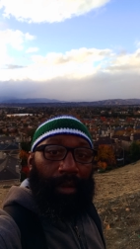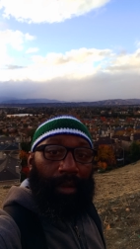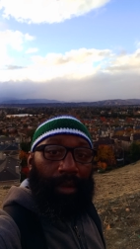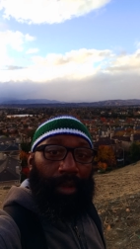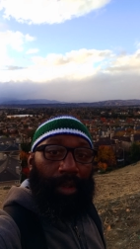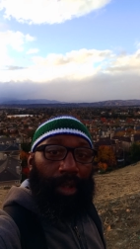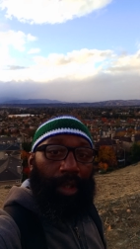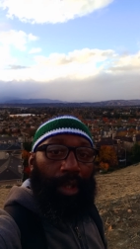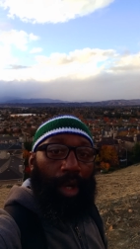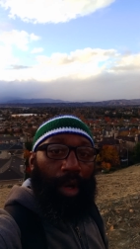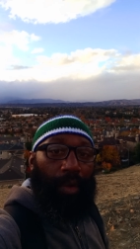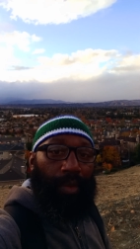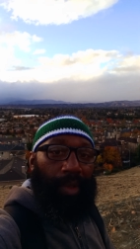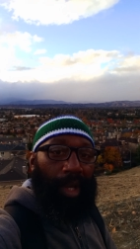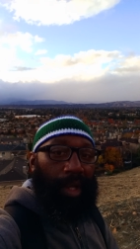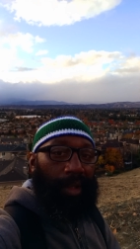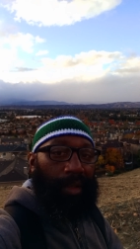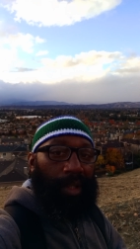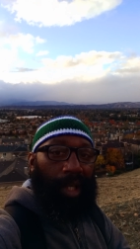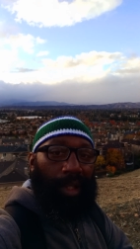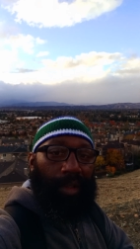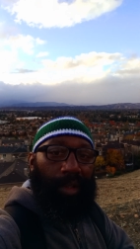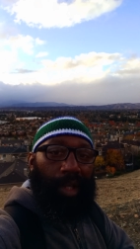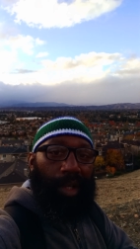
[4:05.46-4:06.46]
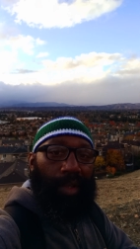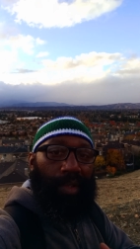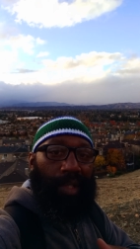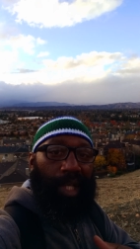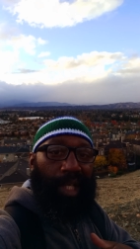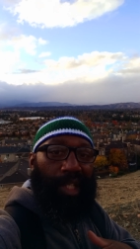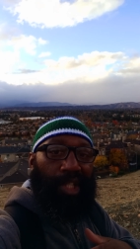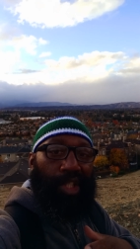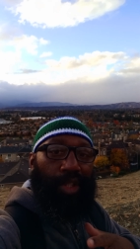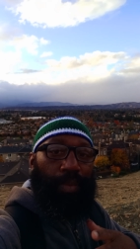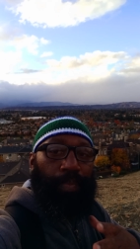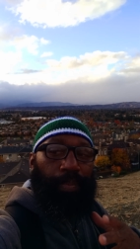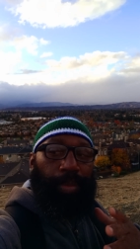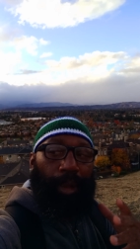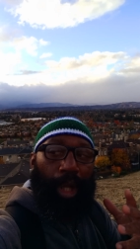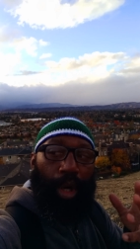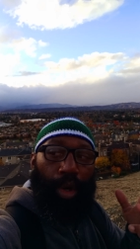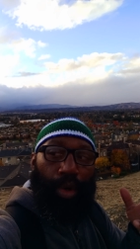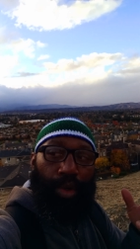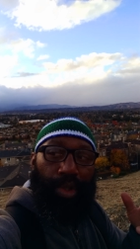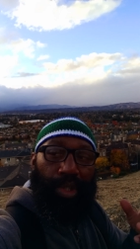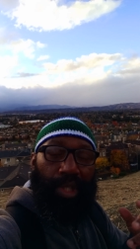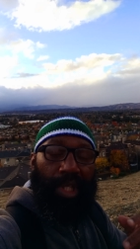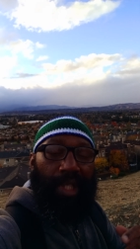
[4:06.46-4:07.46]
You know, there, there there's
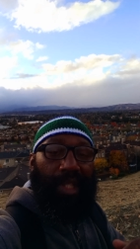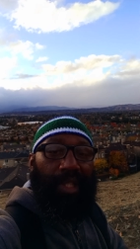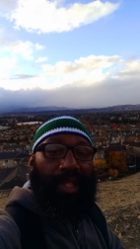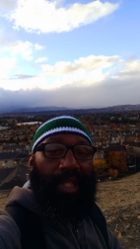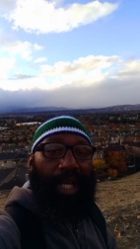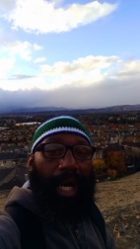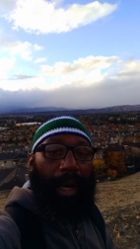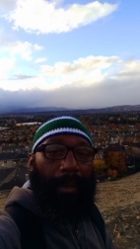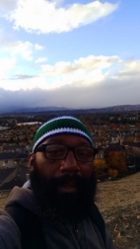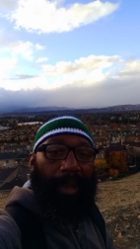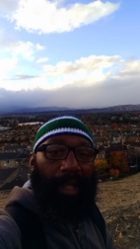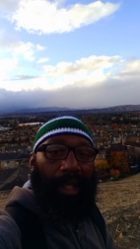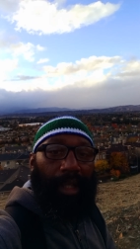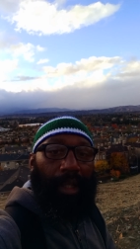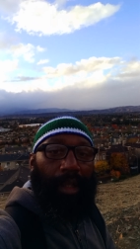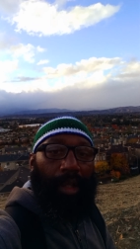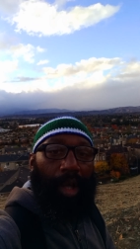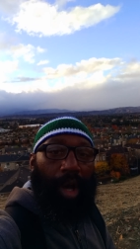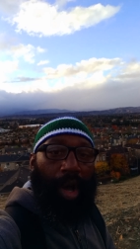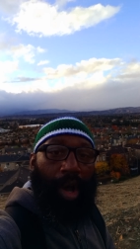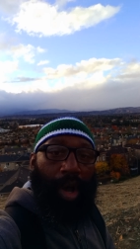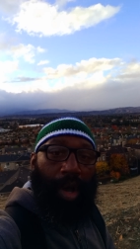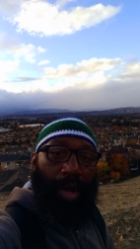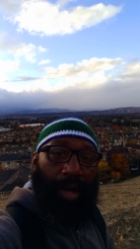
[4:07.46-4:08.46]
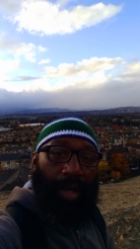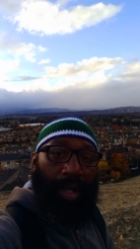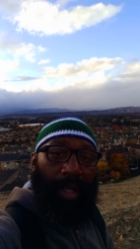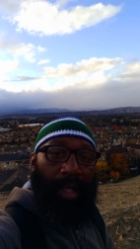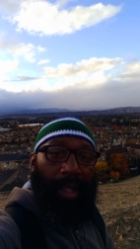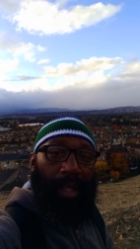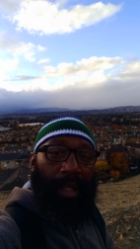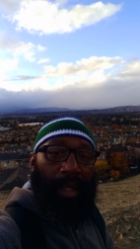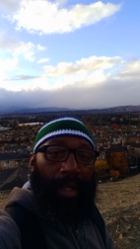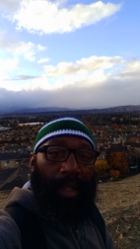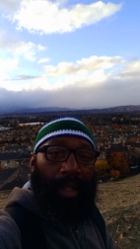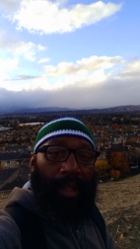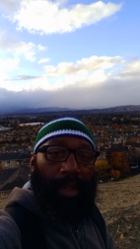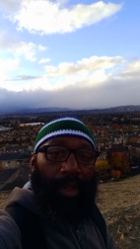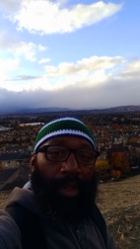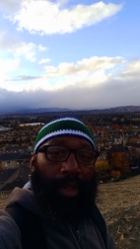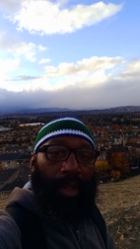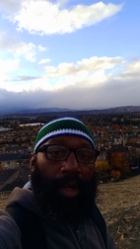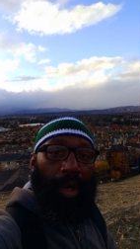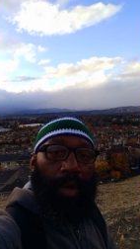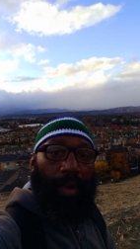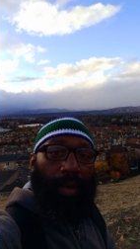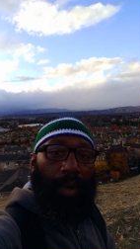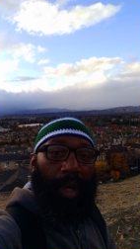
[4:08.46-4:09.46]
explosions coming along. You
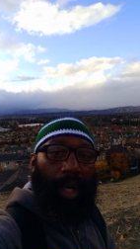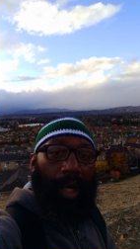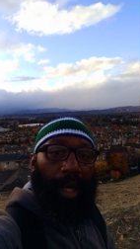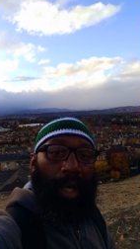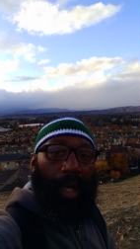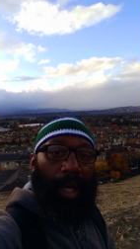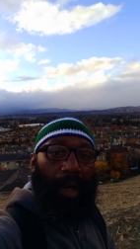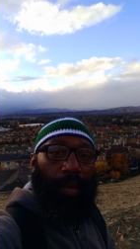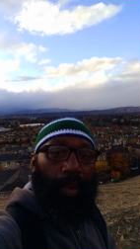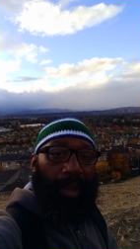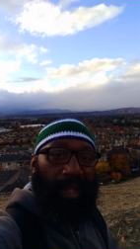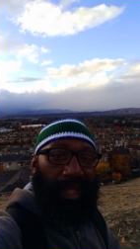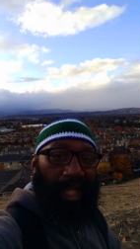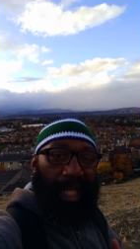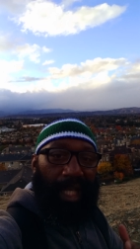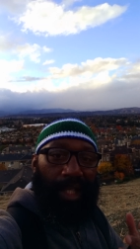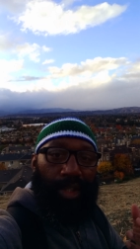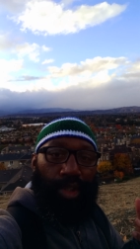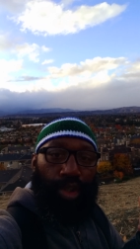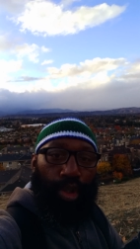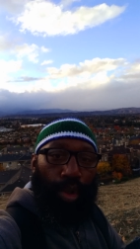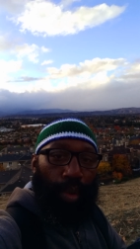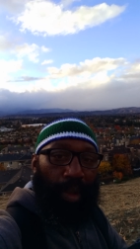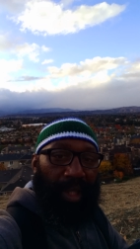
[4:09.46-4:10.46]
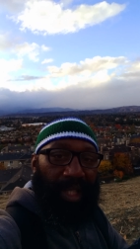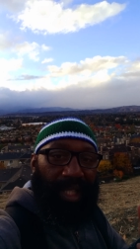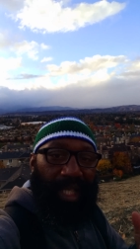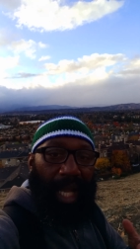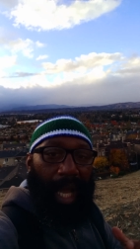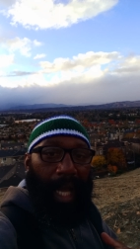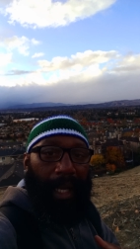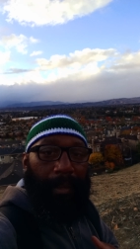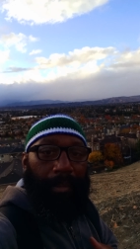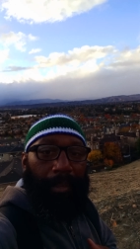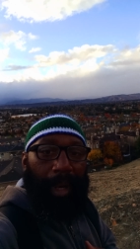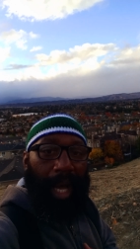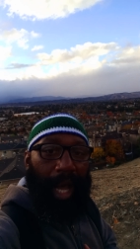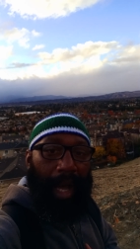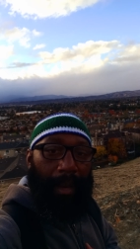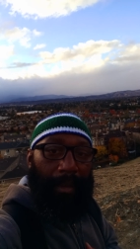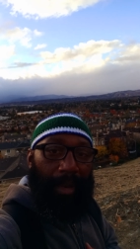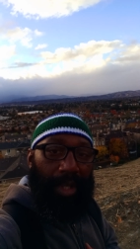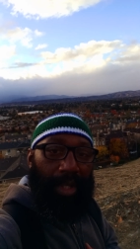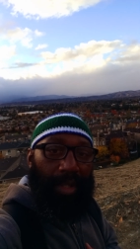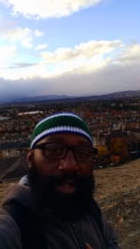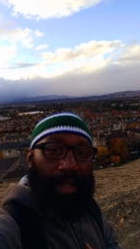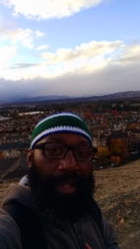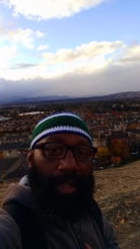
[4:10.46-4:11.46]
know, uh, with these suicide
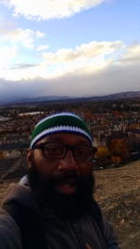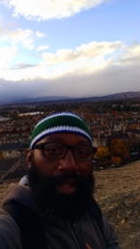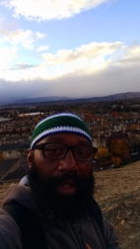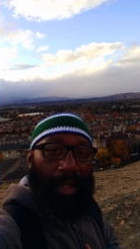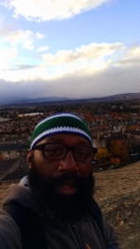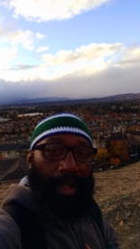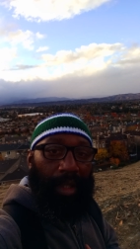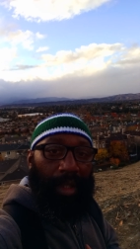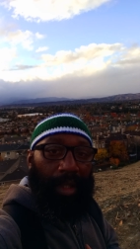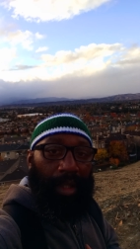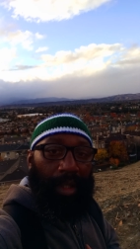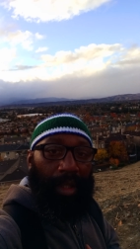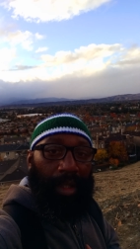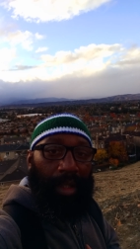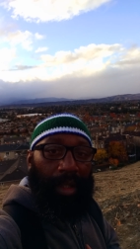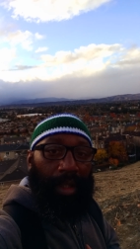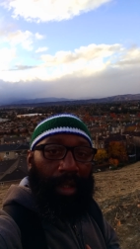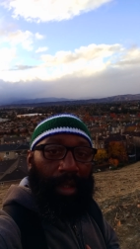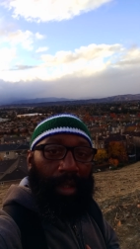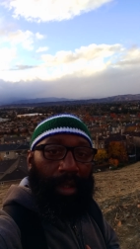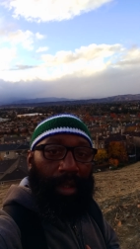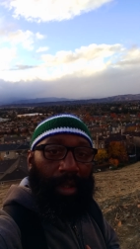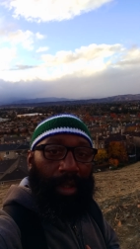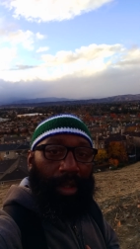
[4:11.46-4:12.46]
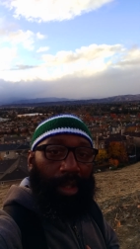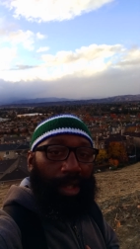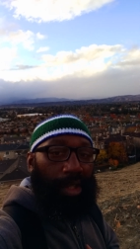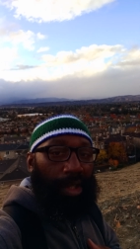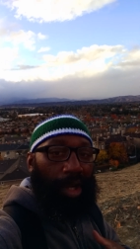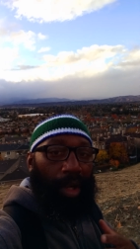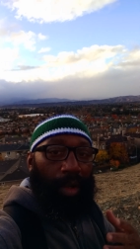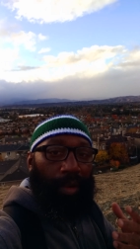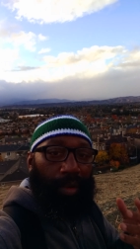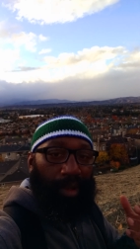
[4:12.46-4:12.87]
bombers you know,